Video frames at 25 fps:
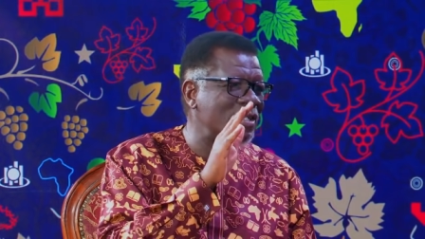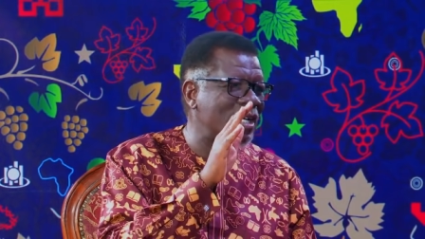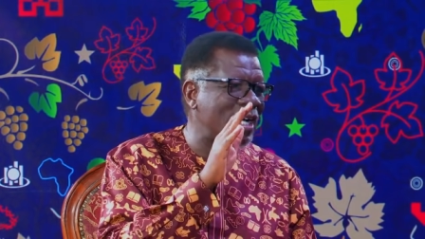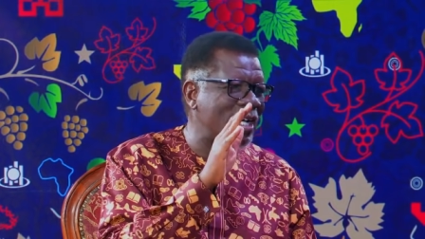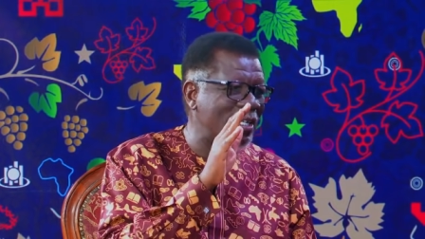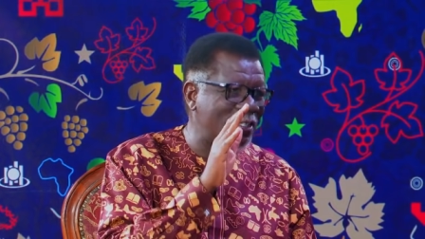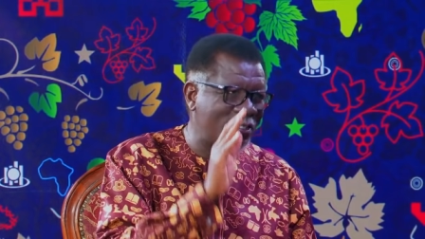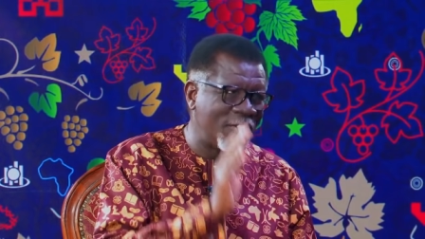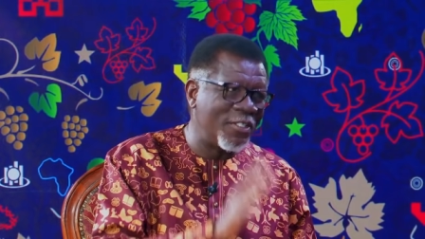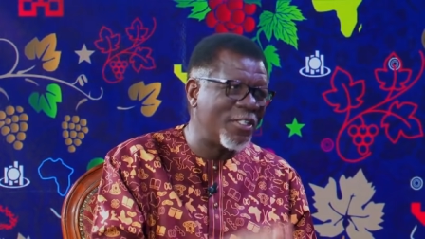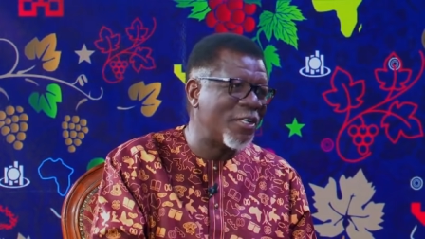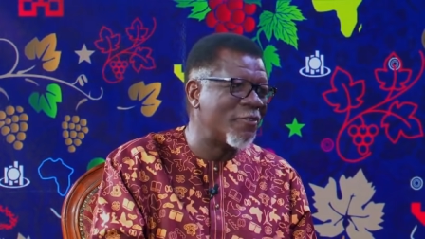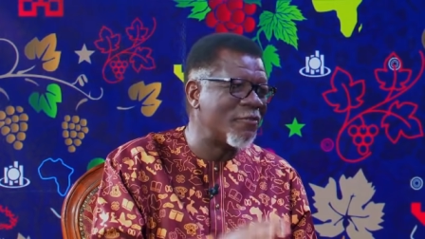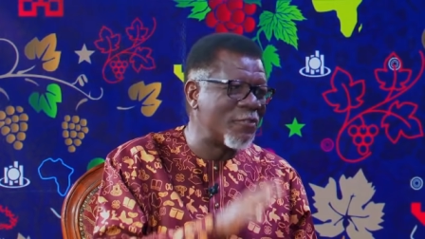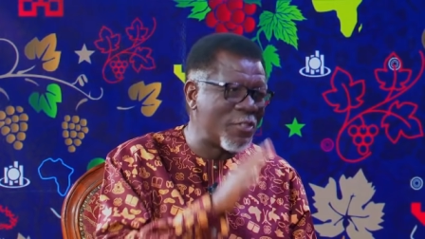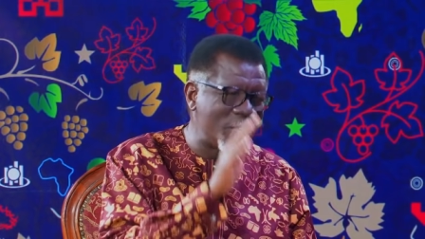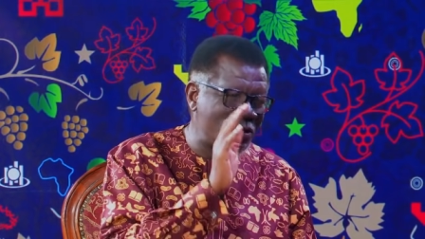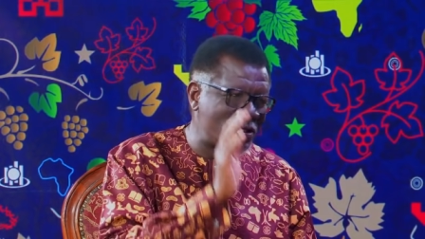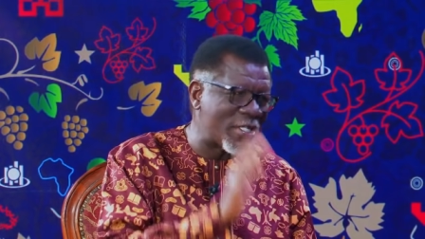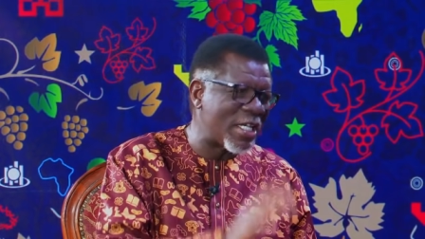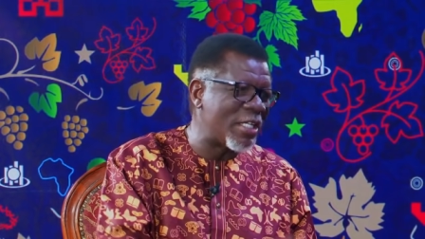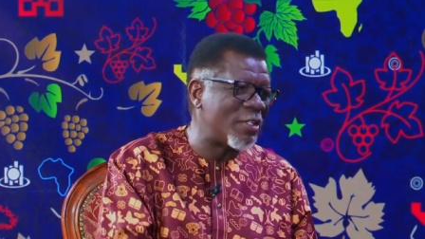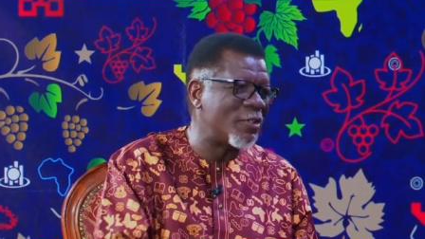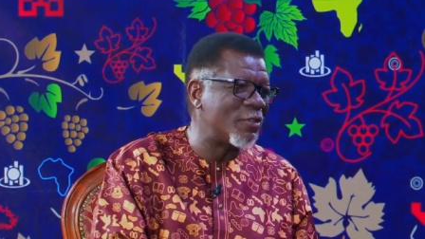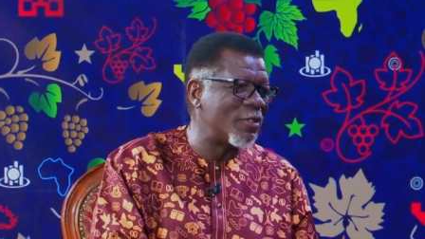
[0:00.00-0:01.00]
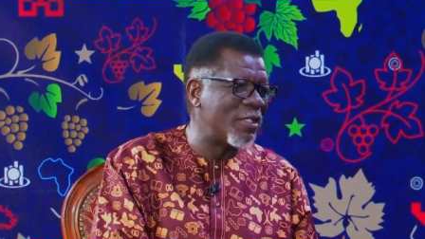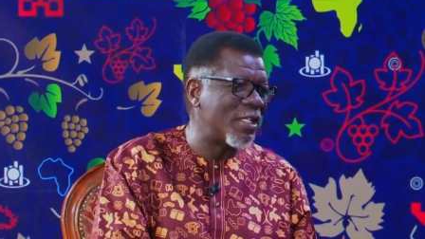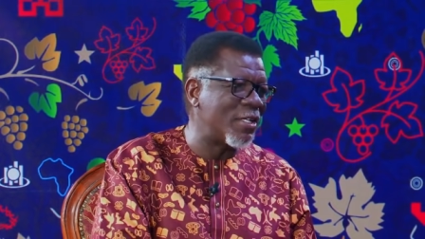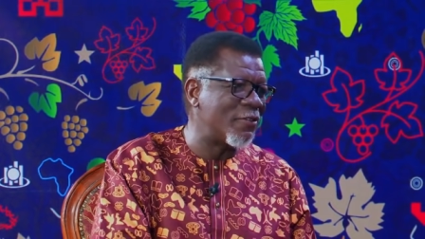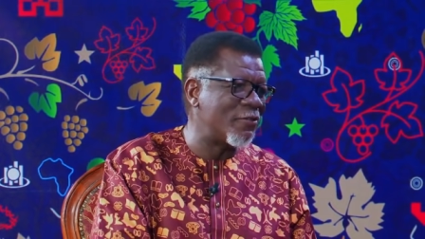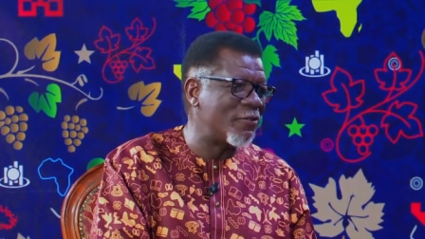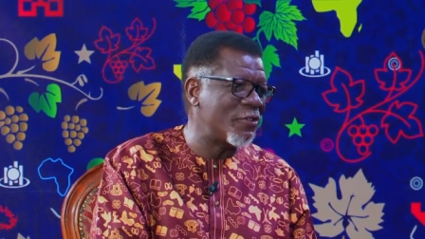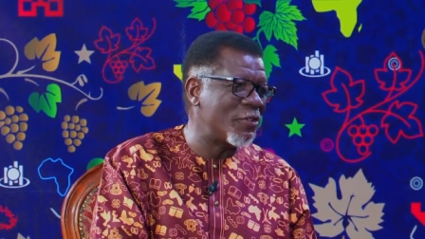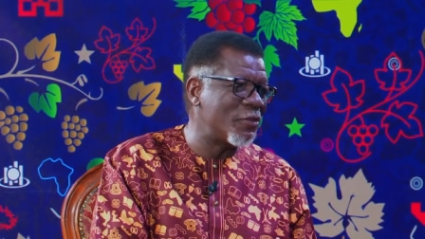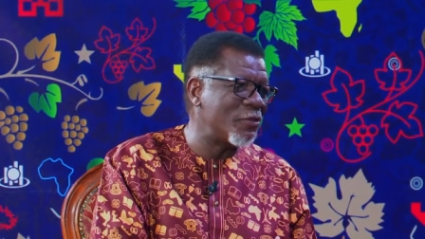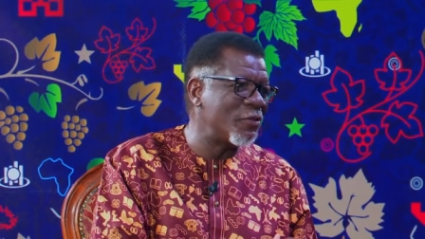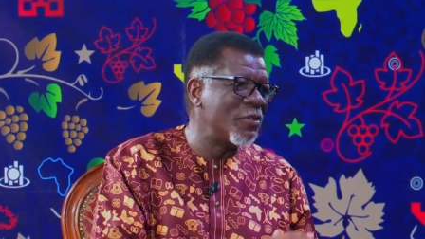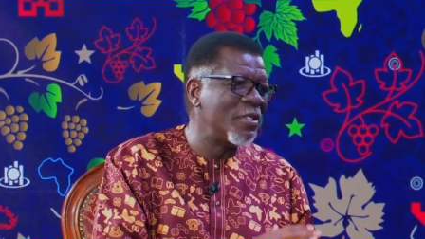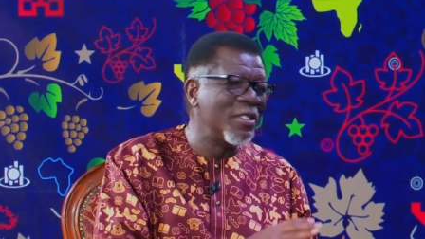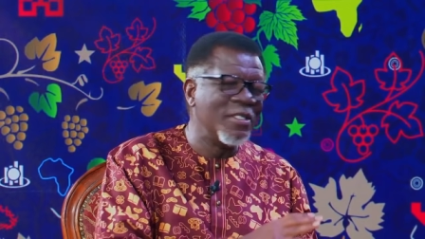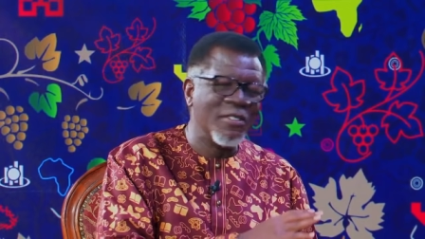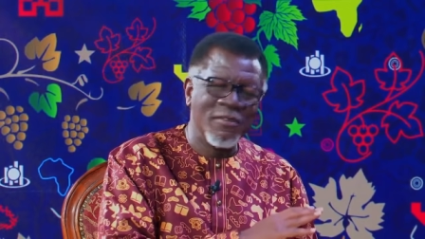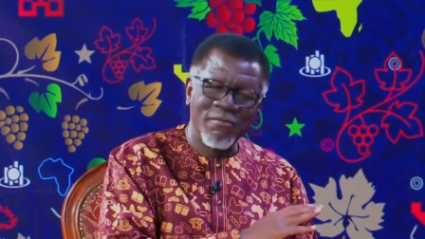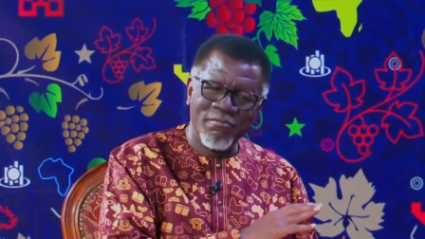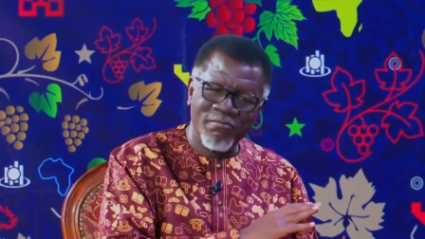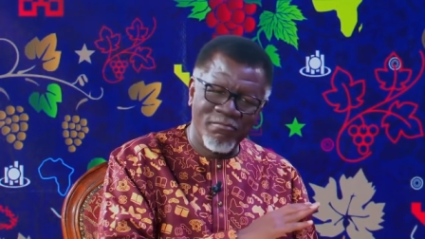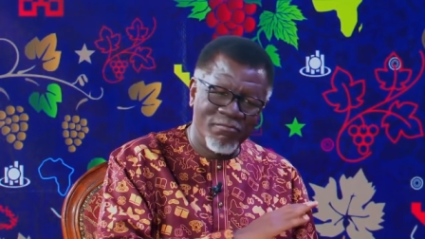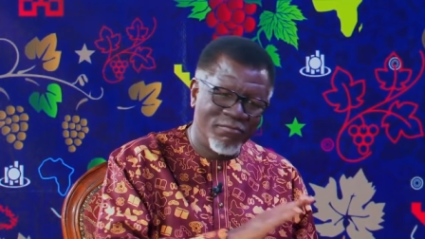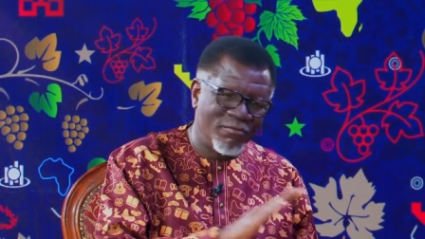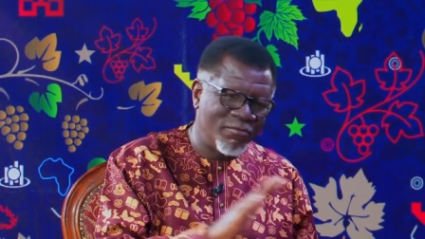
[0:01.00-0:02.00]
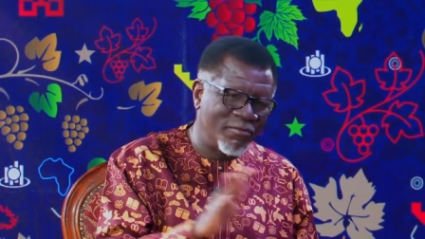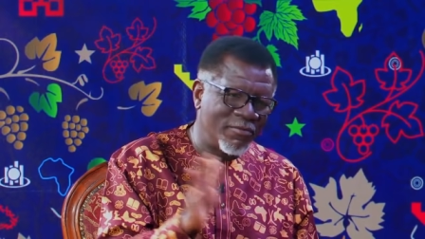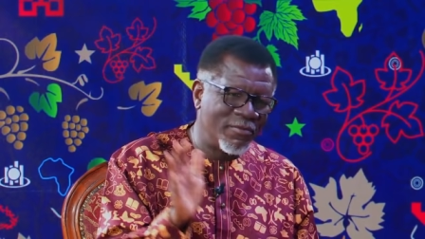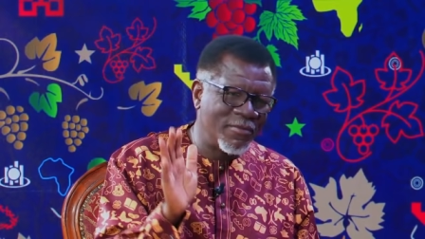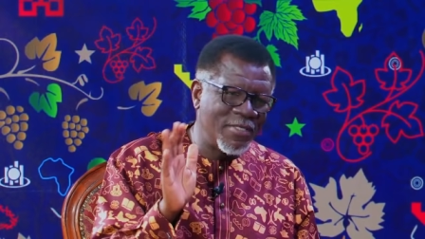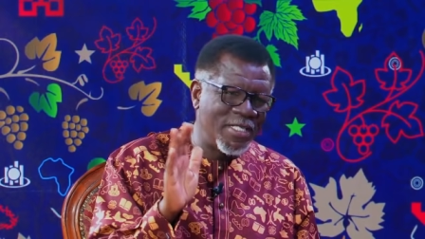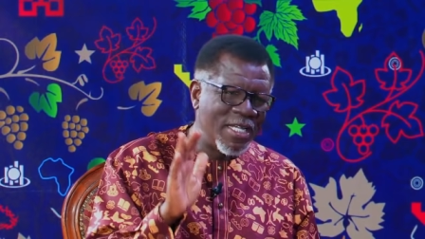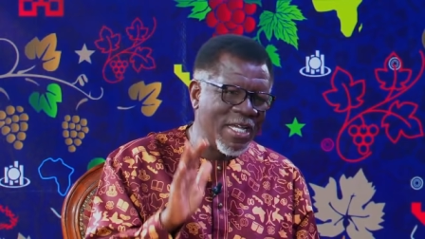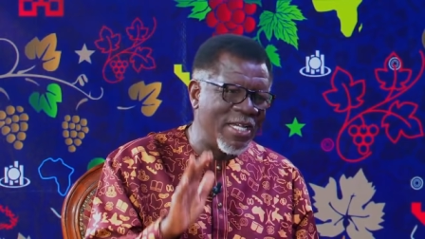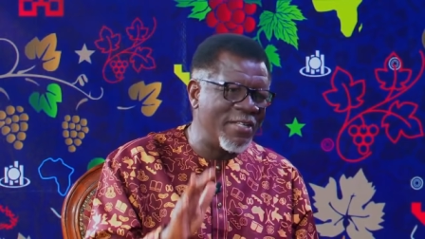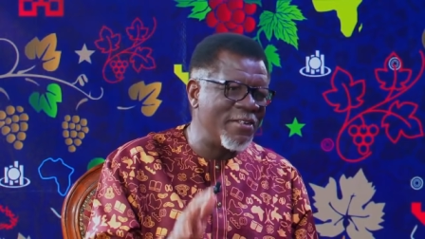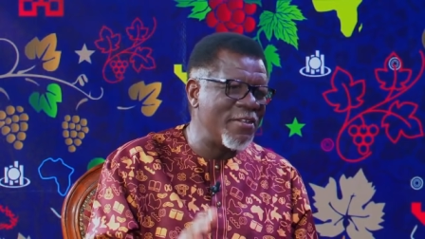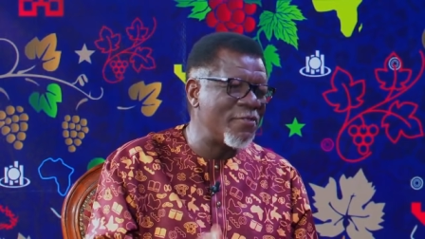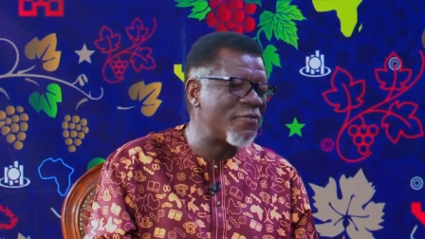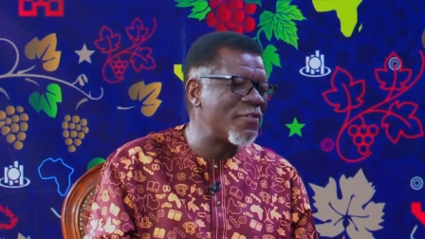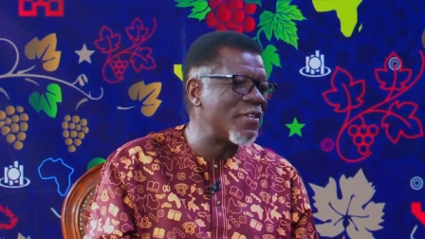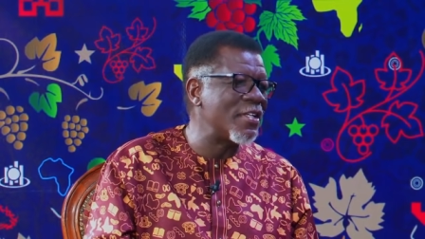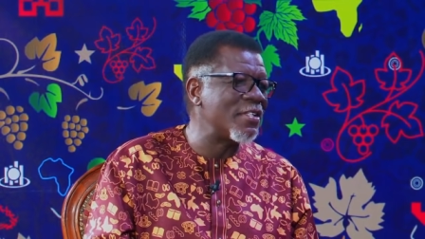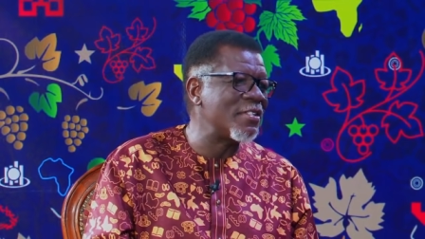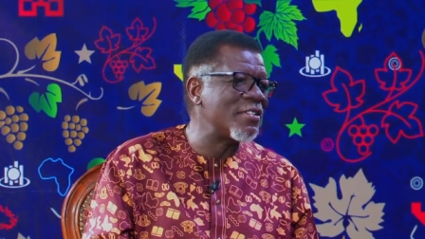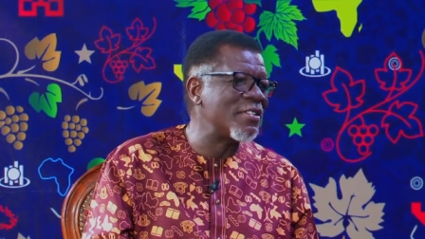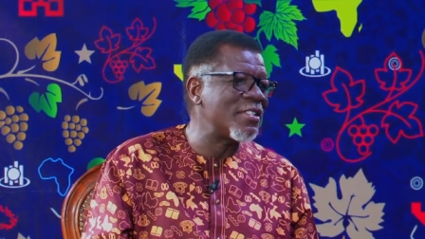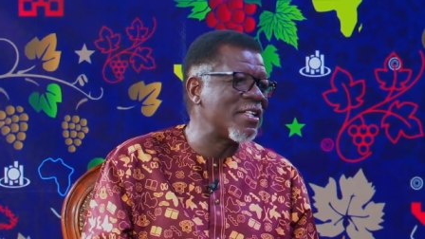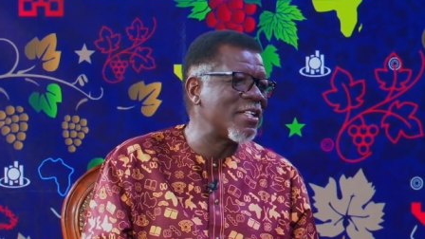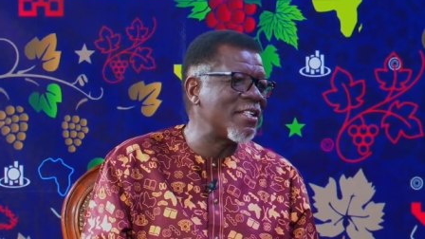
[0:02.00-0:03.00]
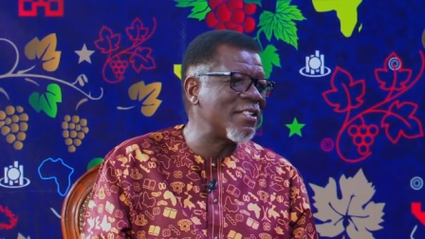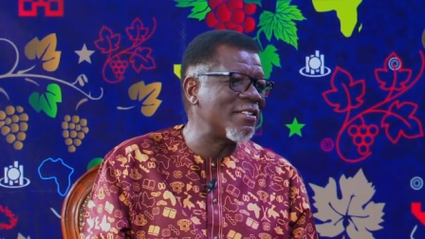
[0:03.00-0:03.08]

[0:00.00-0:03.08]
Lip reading: I don't love you as I don't love you. anything